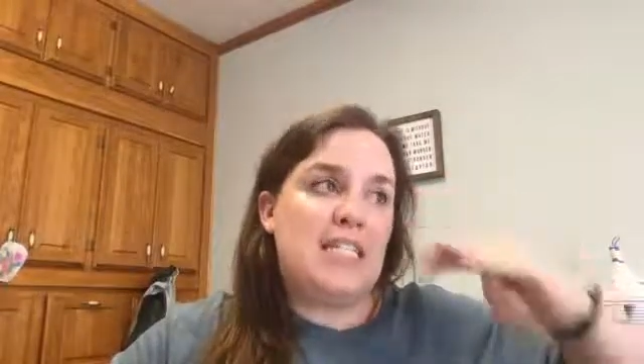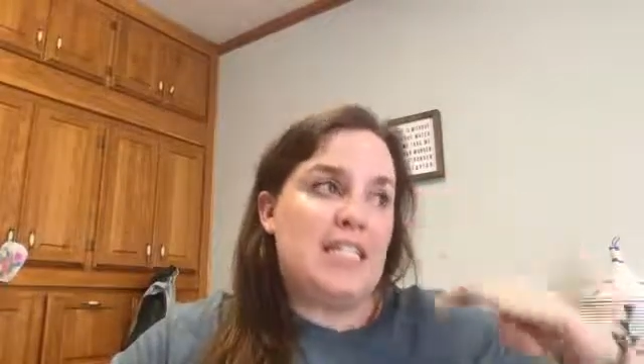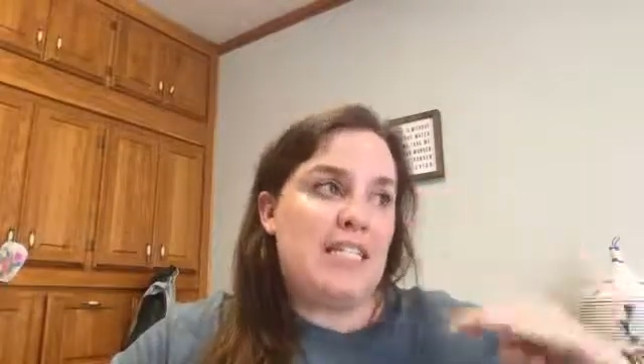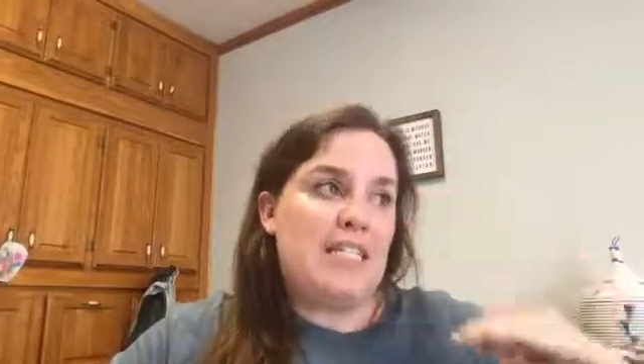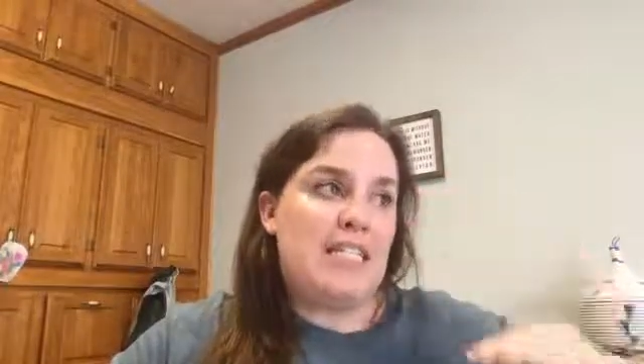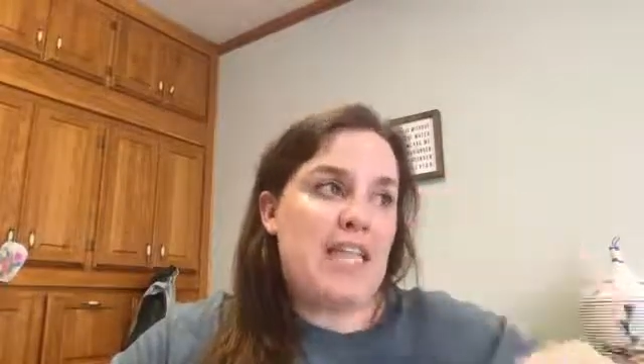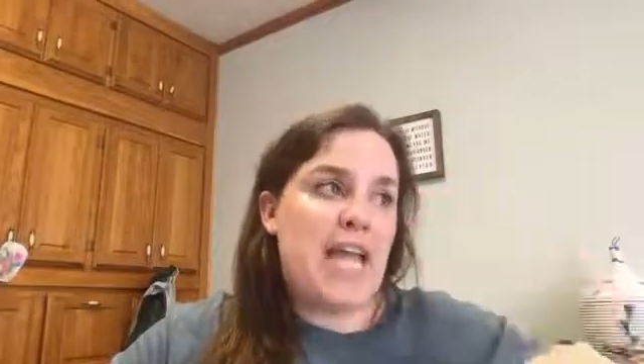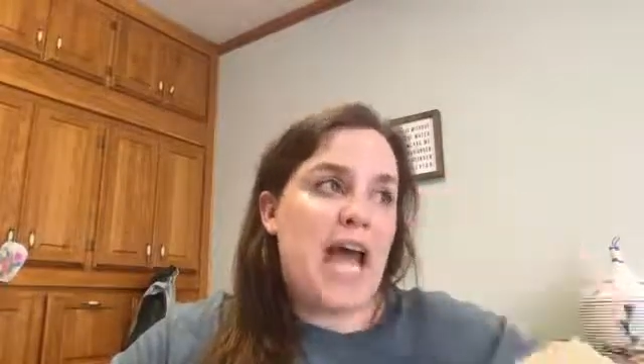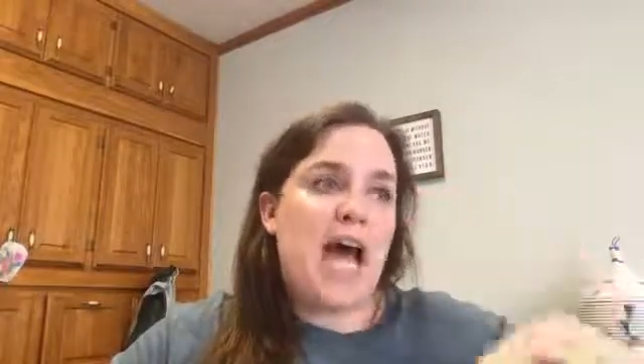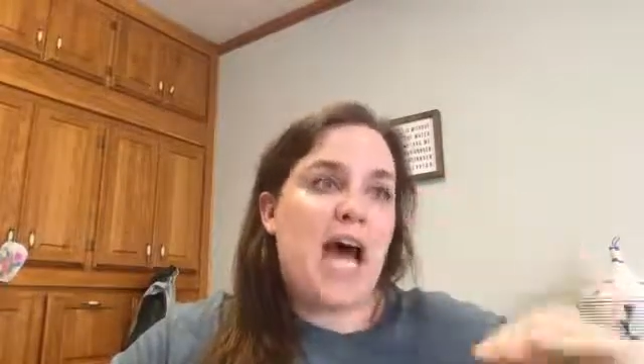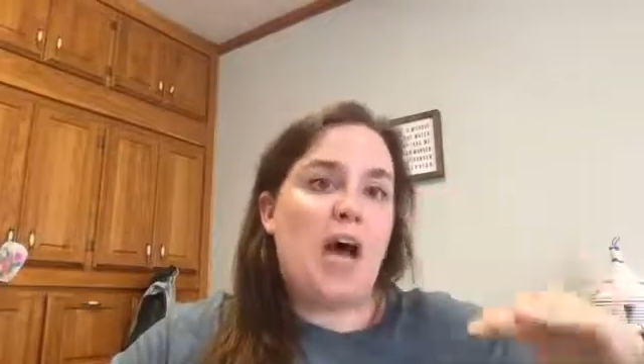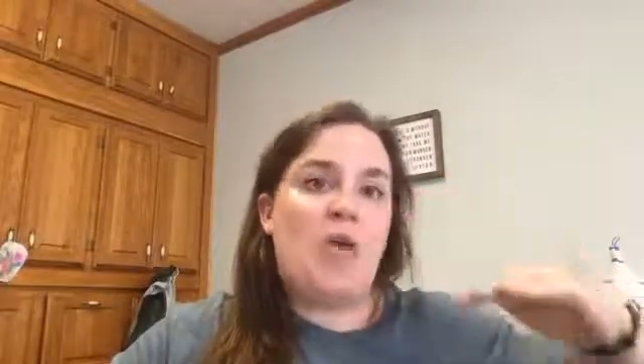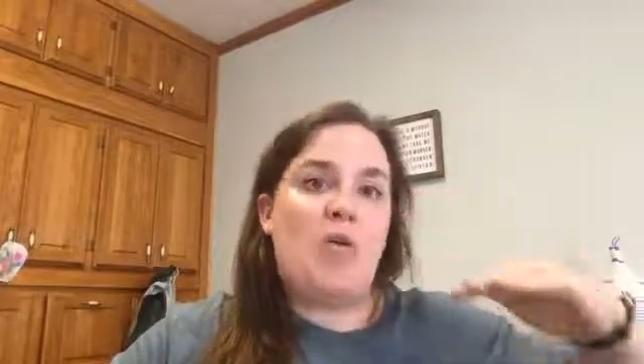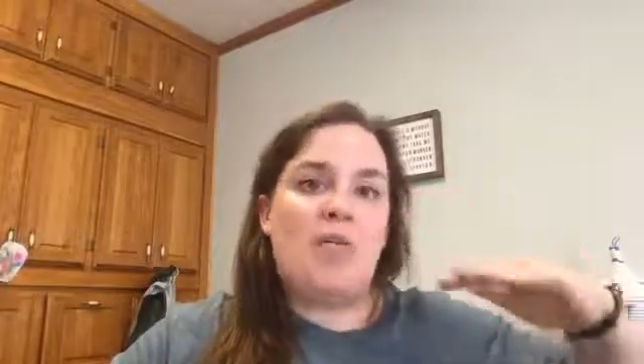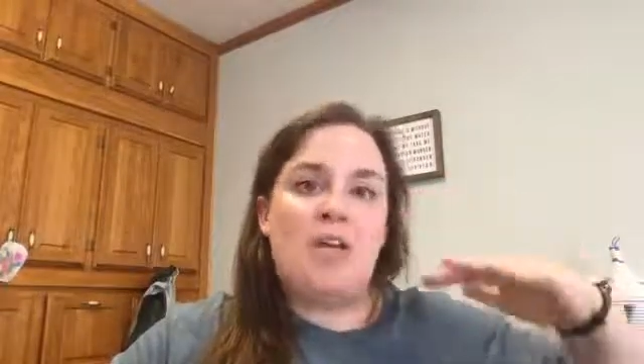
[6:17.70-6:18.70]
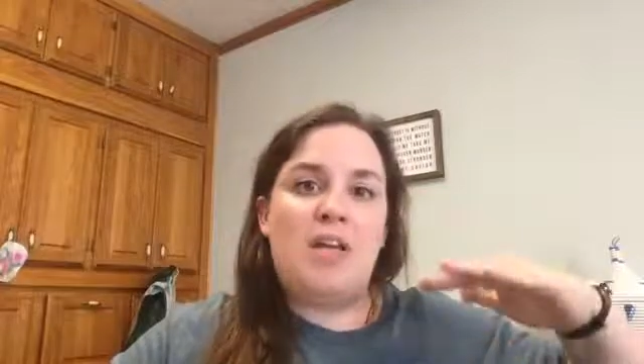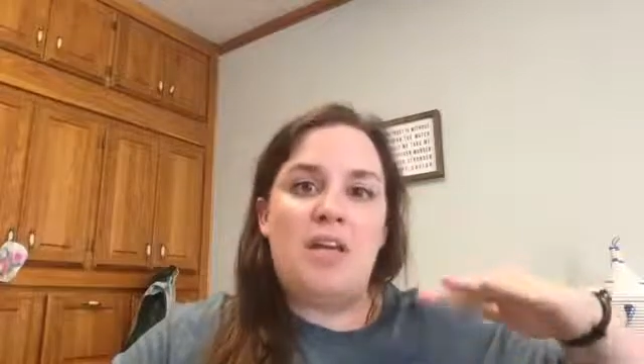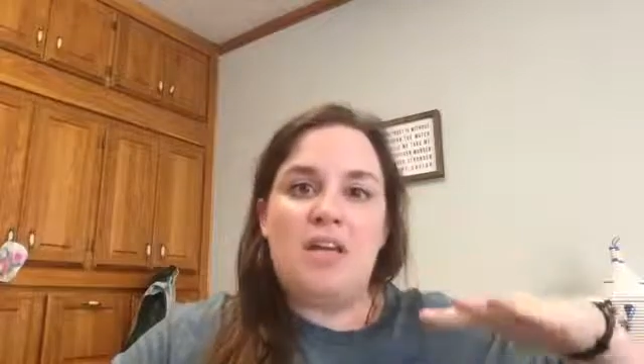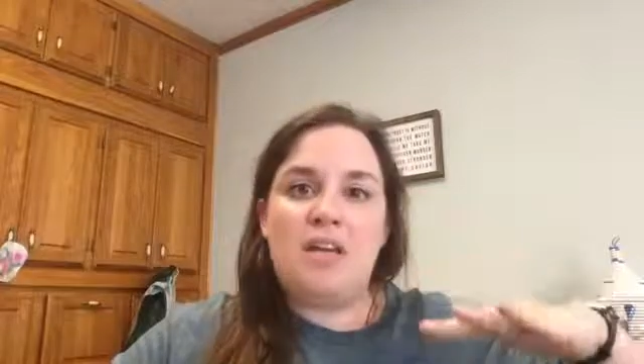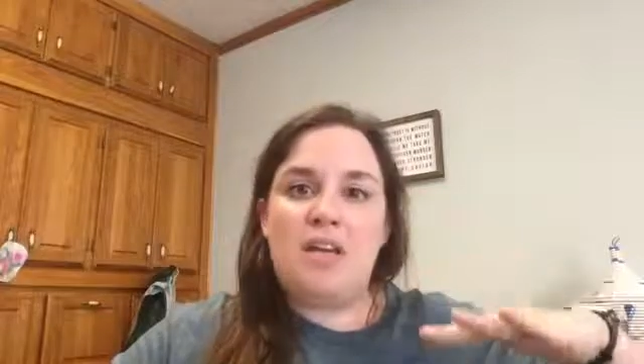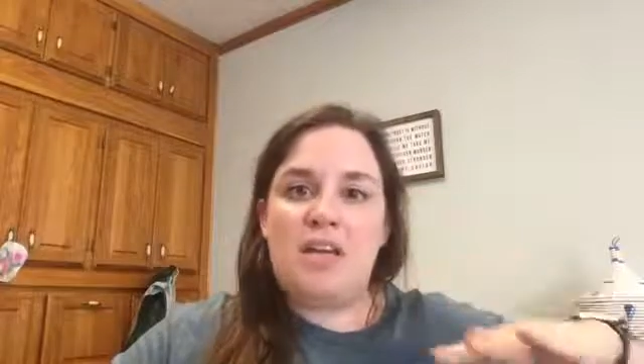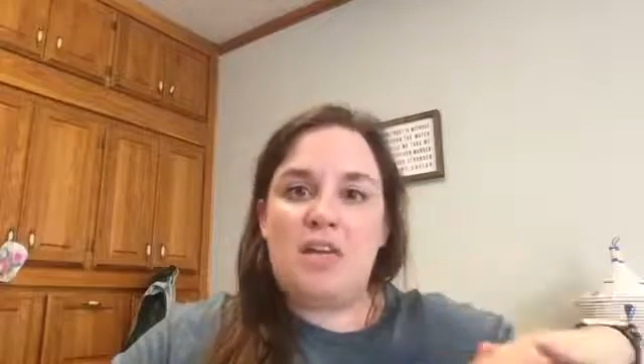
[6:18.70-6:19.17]
down,
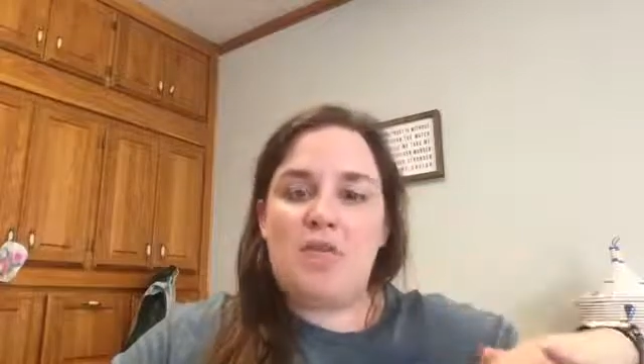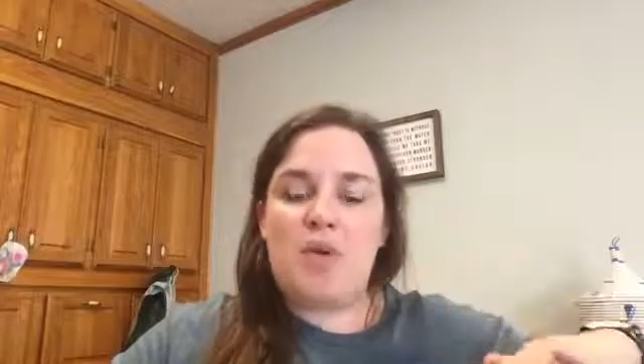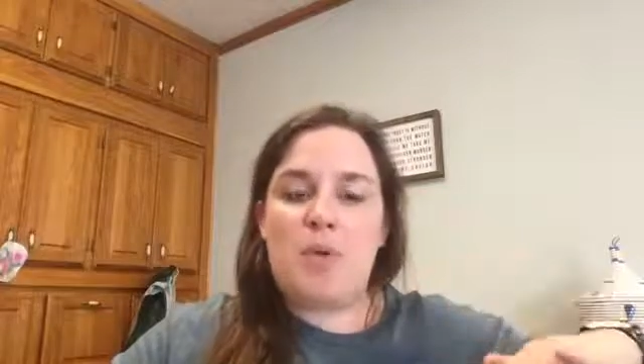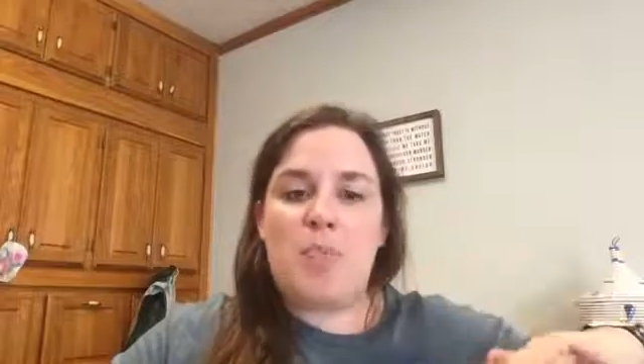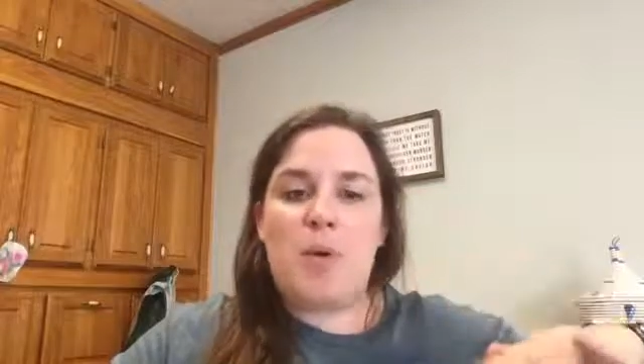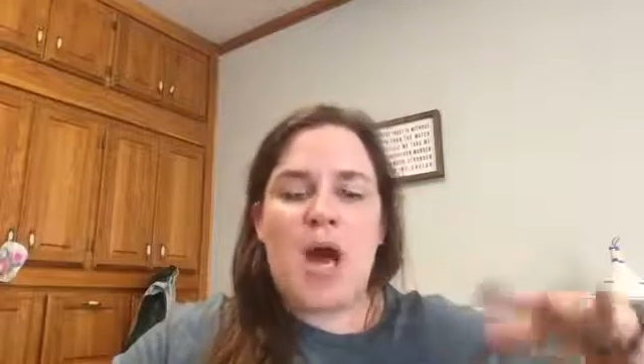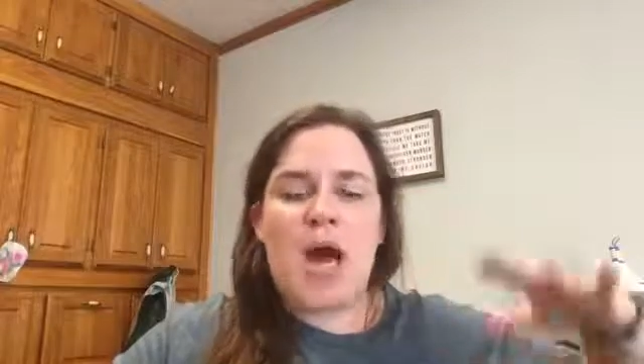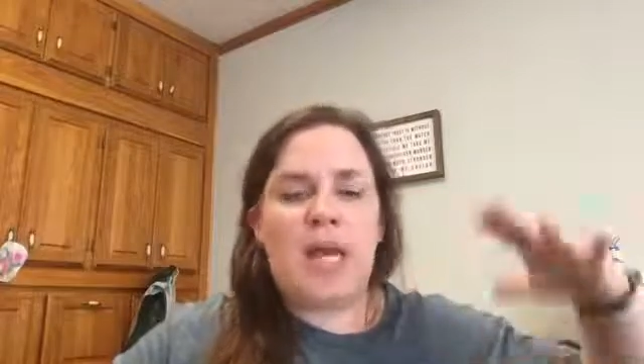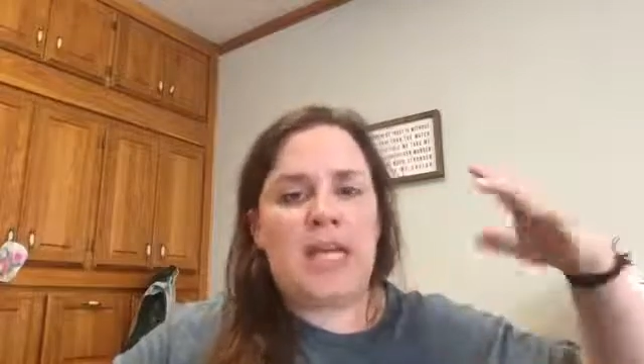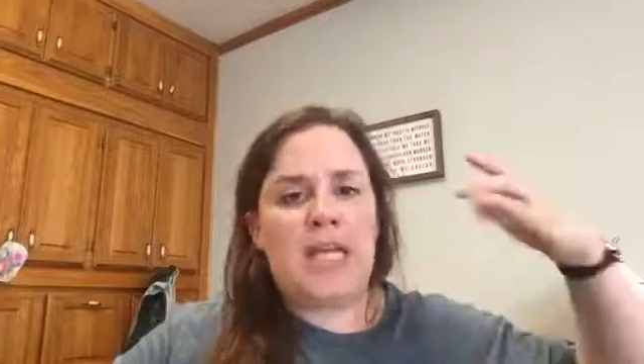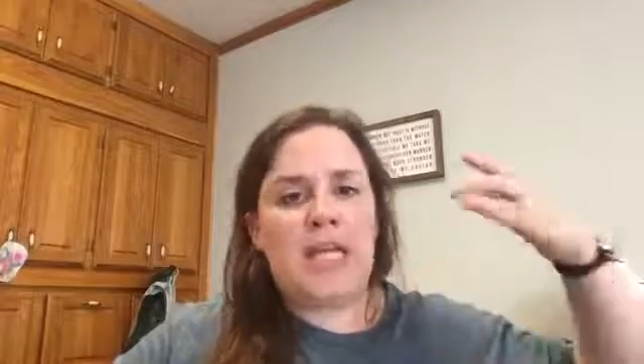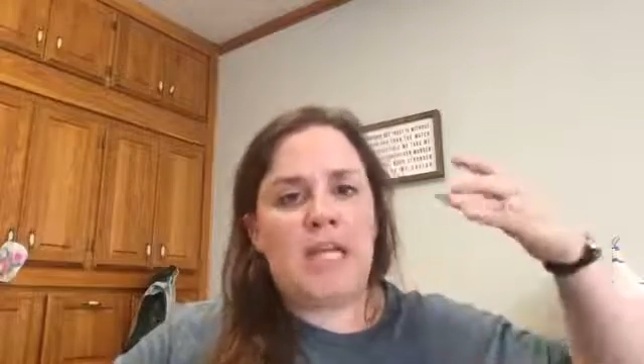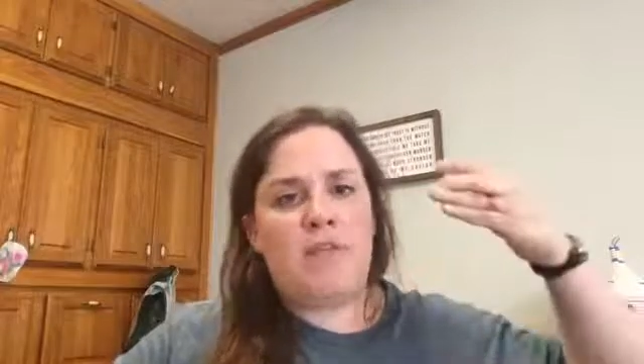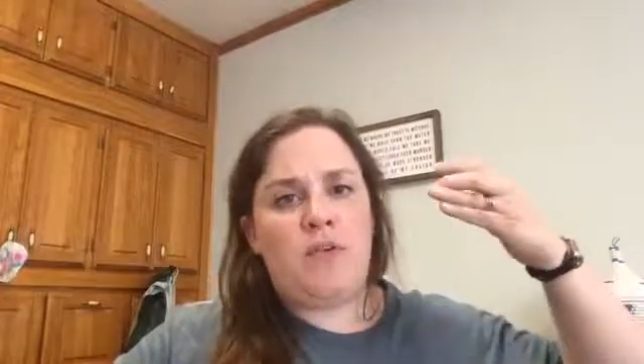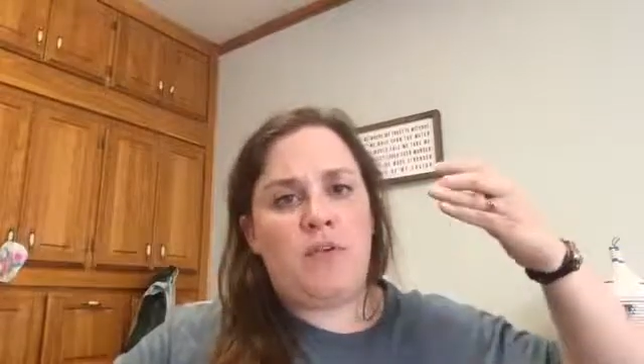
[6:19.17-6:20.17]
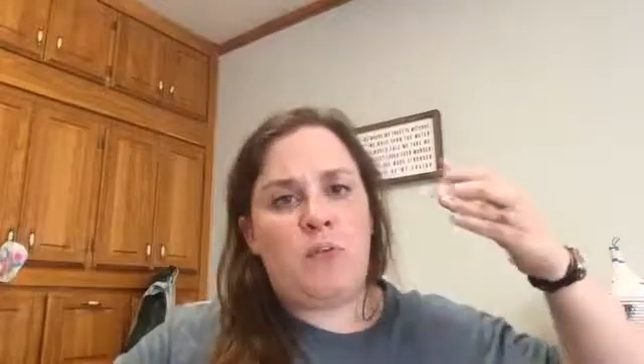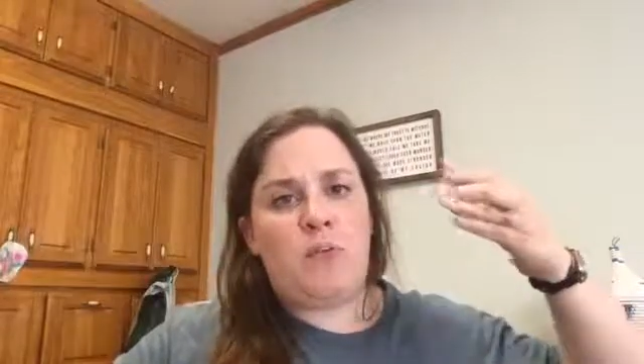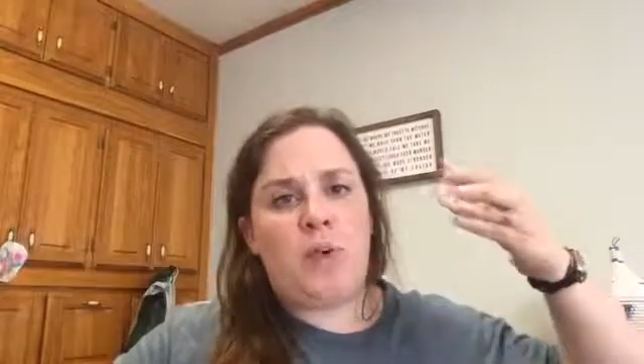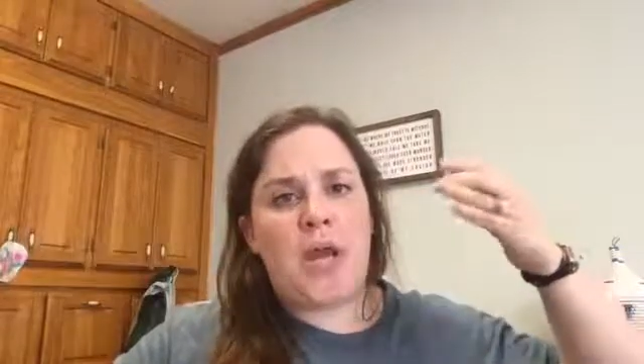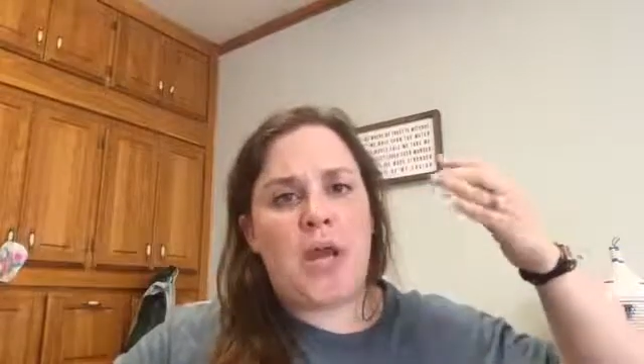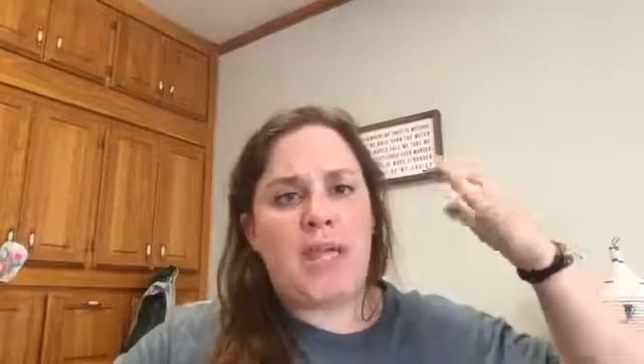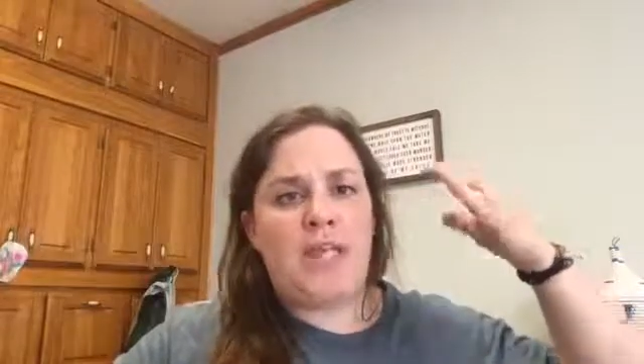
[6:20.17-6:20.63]
give your body, give your
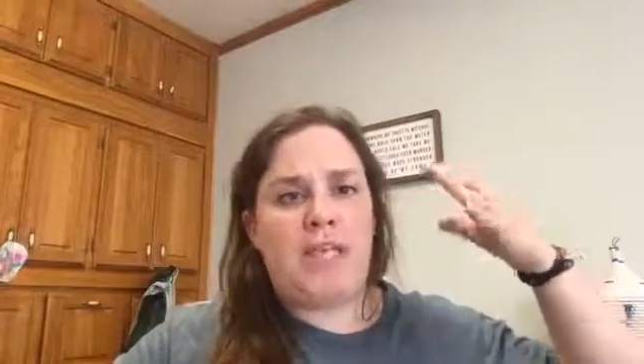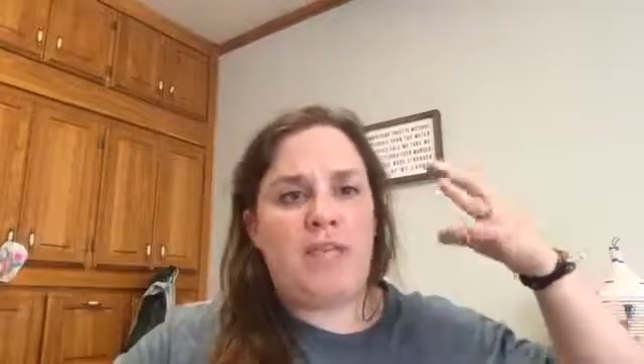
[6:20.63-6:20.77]
brain,